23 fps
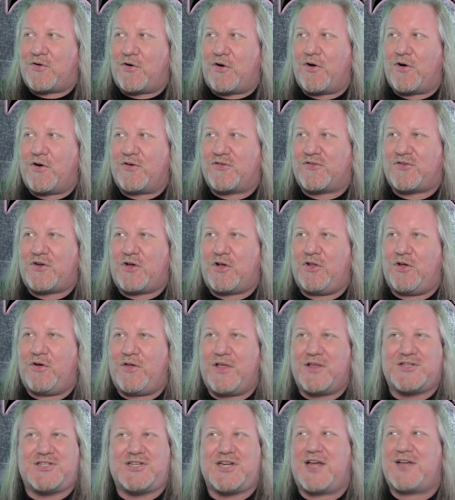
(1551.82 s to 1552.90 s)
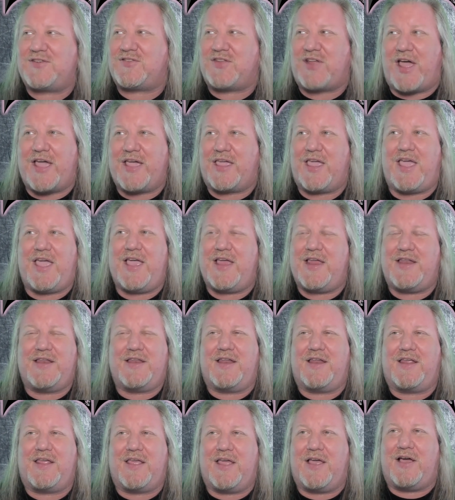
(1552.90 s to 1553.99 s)
her solo. Just like in,
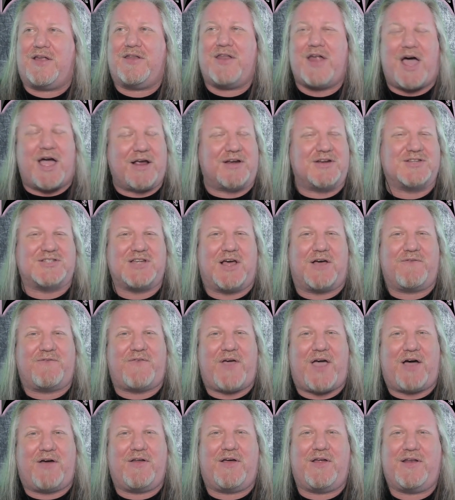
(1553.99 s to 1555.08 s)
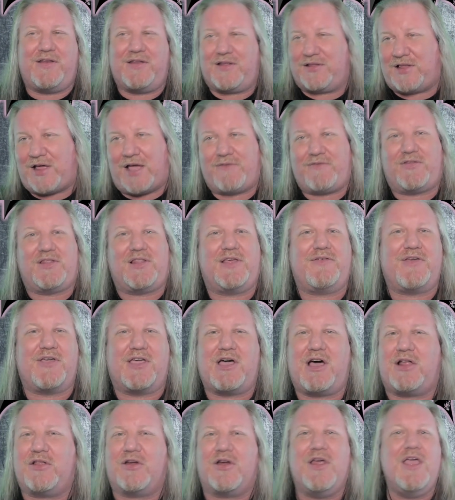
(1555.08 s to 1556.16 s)
you know, Knock Yourself Out on Live in Living
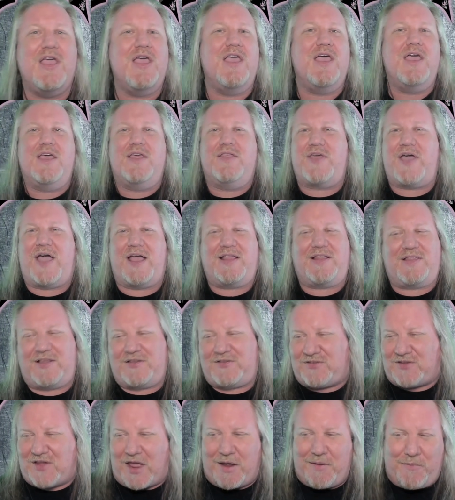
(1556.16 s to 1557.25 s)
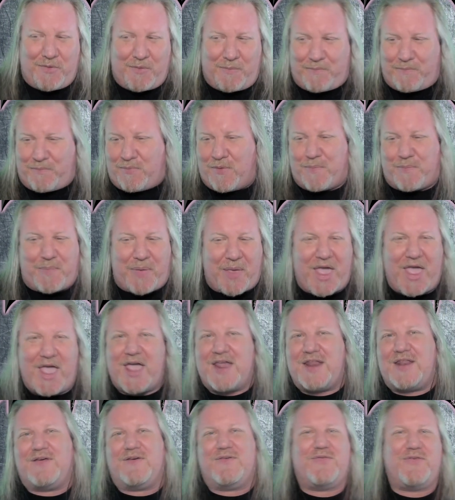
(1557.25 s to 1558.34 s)
Color. The same
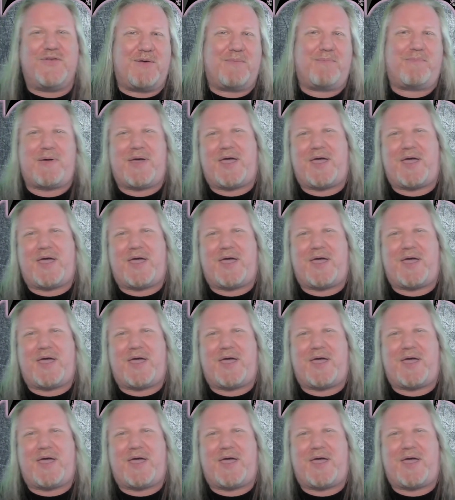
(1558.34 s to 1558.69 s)
repetitive, you know,